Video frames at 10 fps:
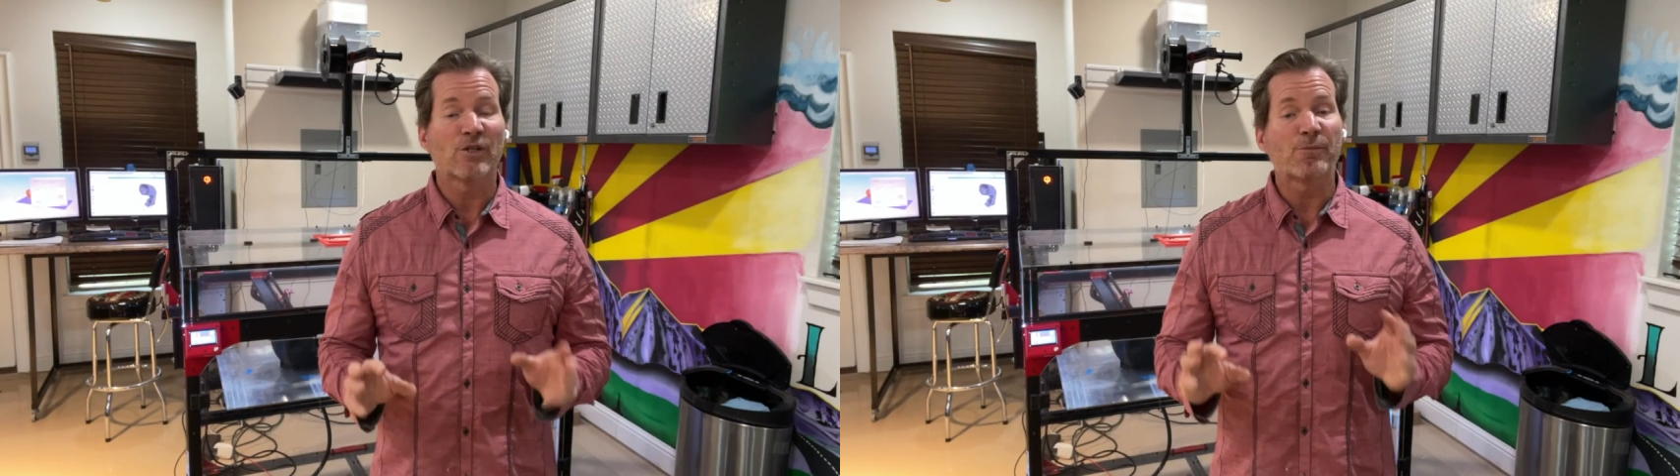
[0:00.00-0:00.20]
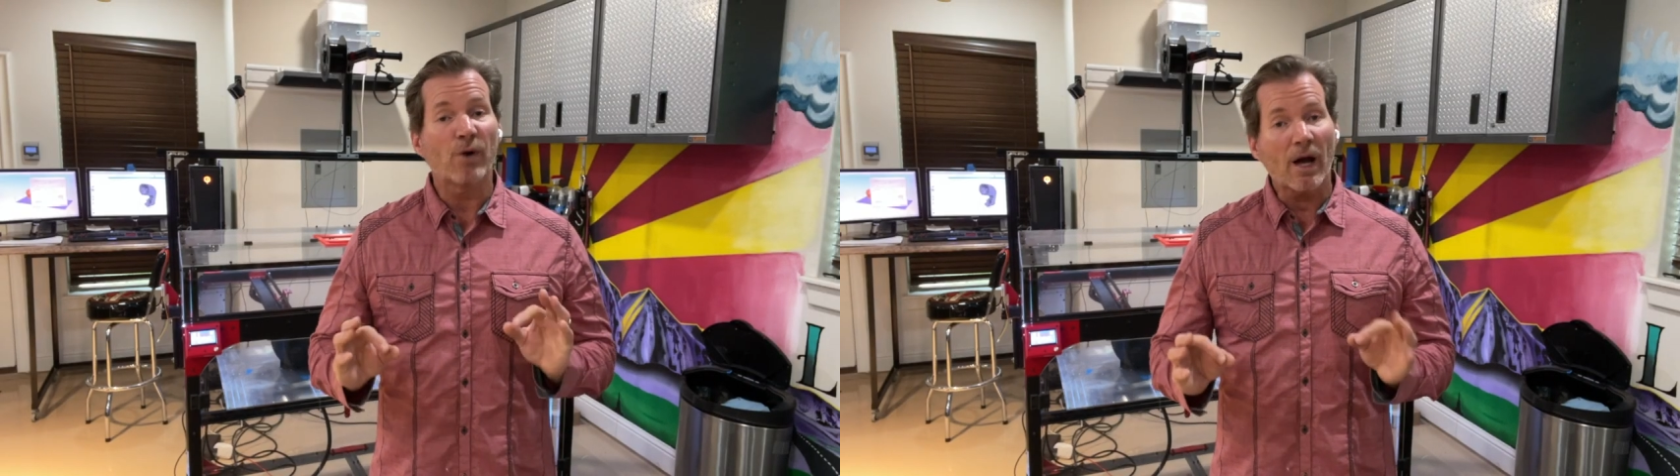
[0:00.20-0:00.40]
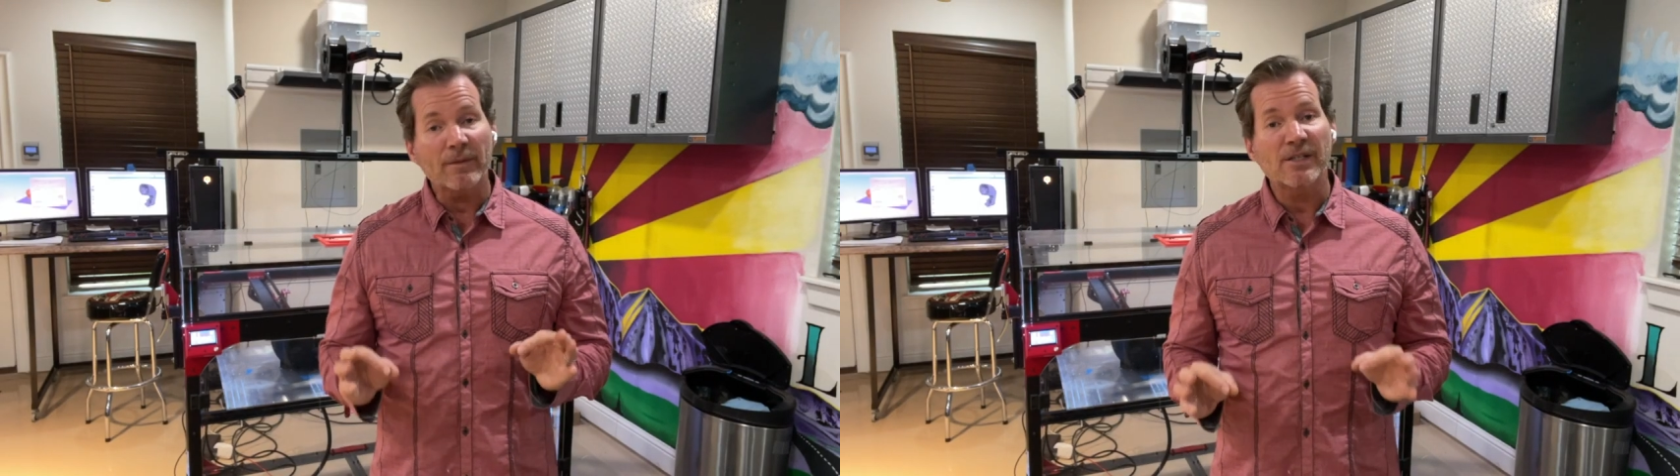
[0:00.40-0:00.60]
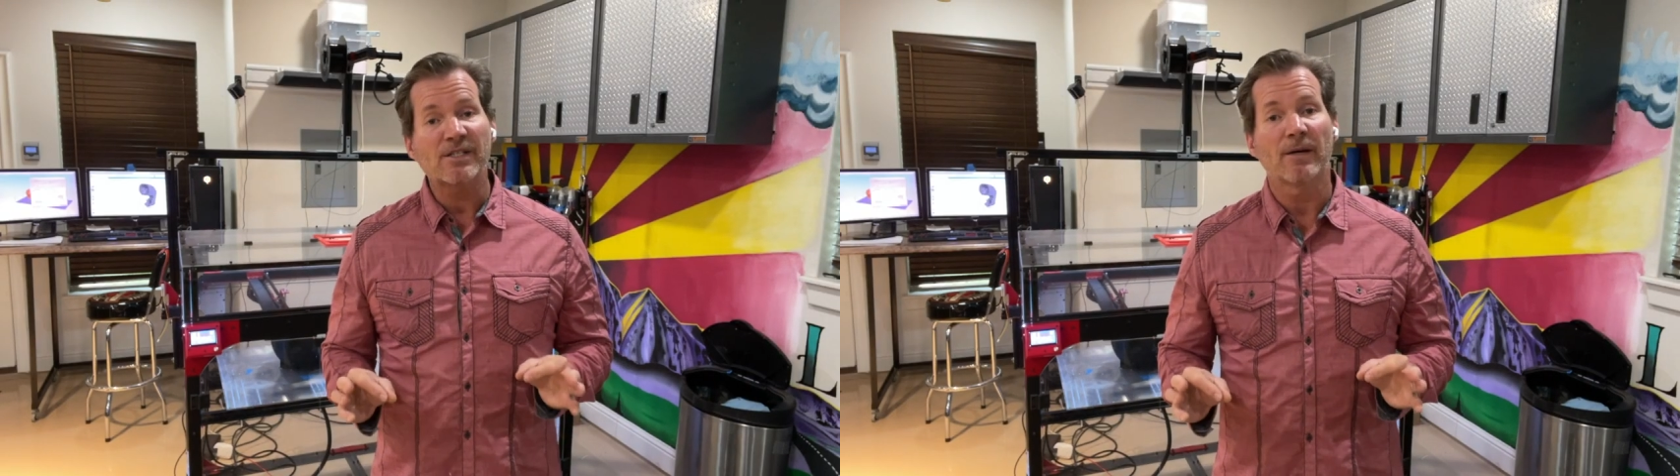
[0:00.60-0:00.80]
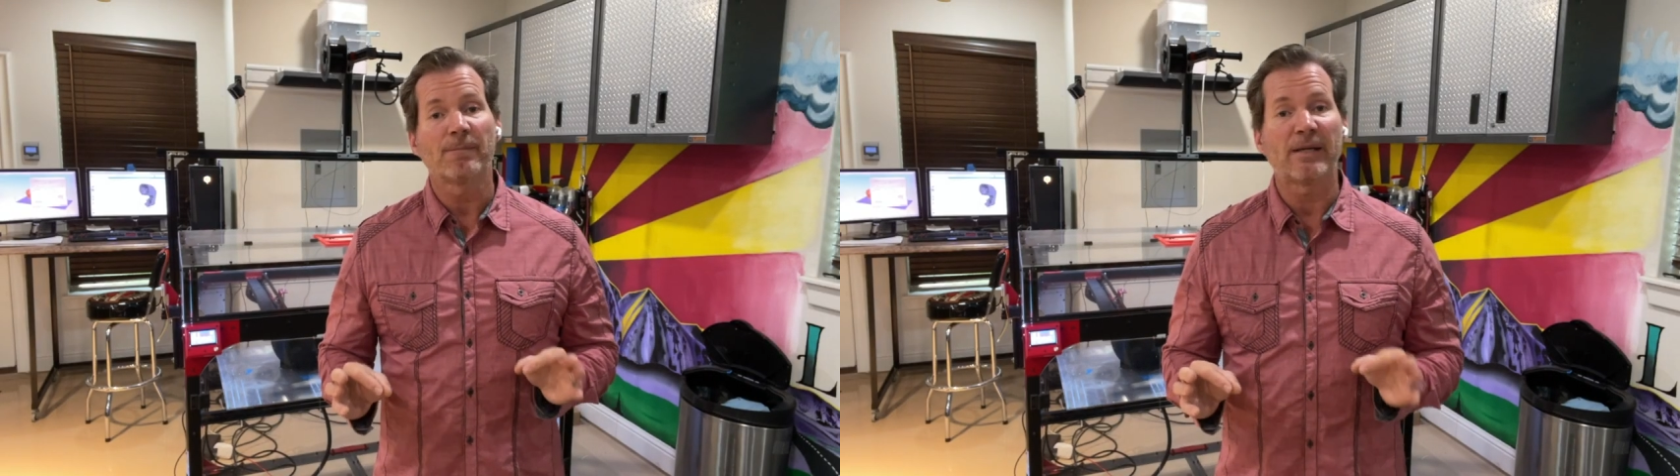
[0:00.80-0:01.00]
there's probably
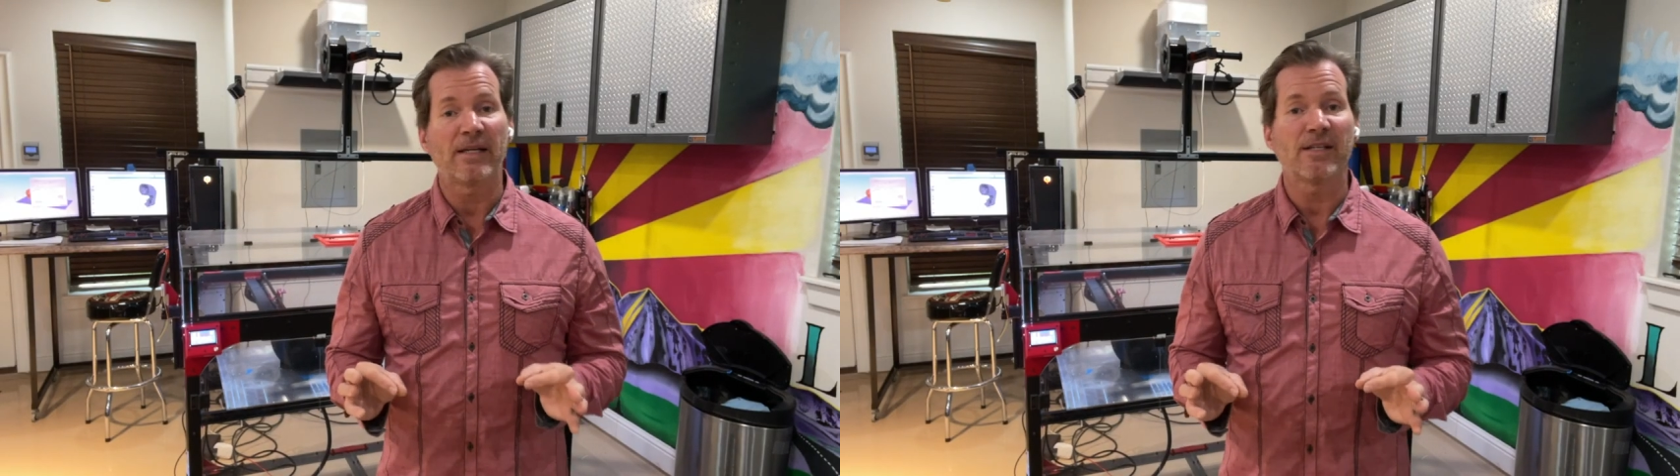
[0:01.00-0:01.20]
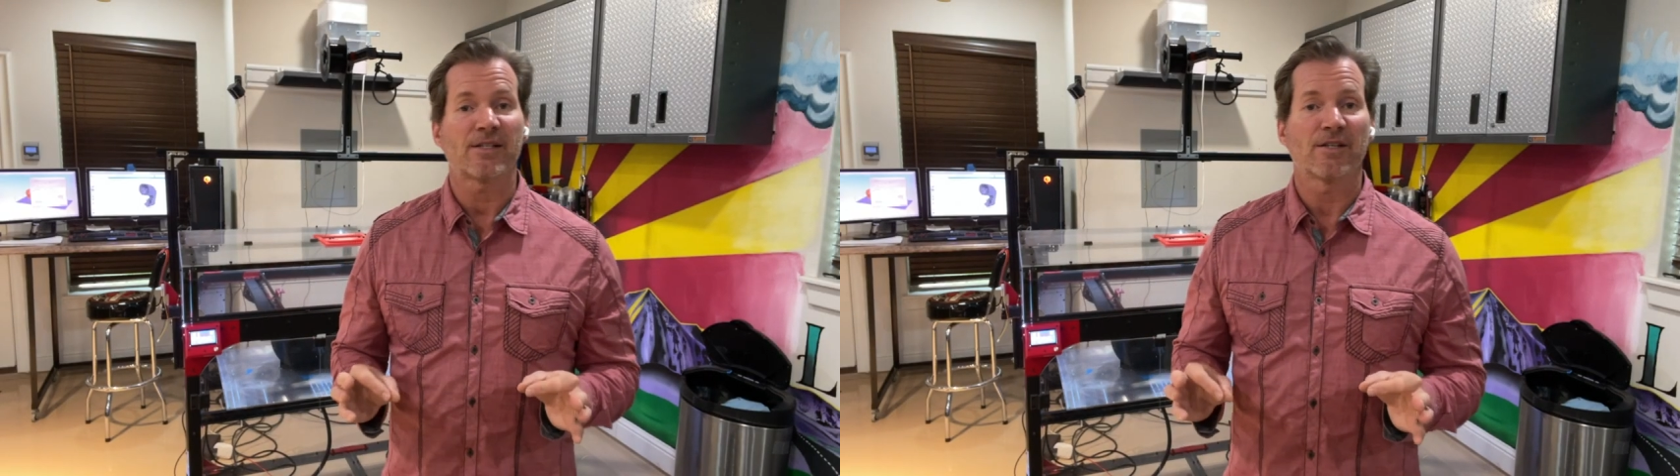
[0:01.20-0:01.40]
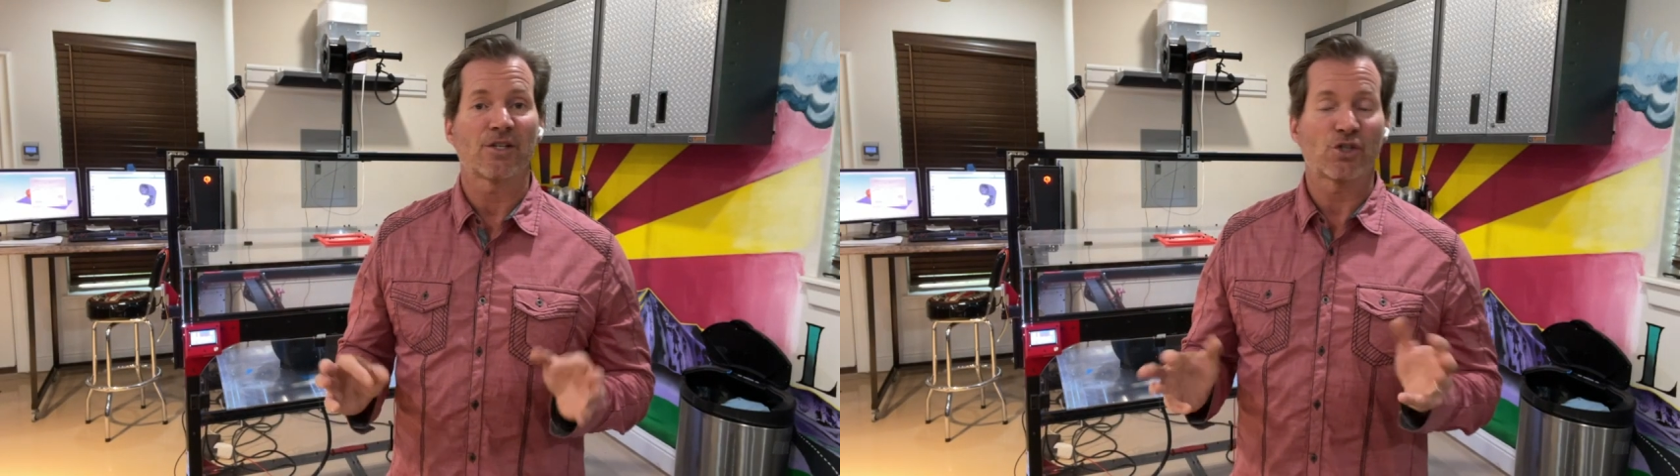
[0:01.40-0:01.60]
some pieces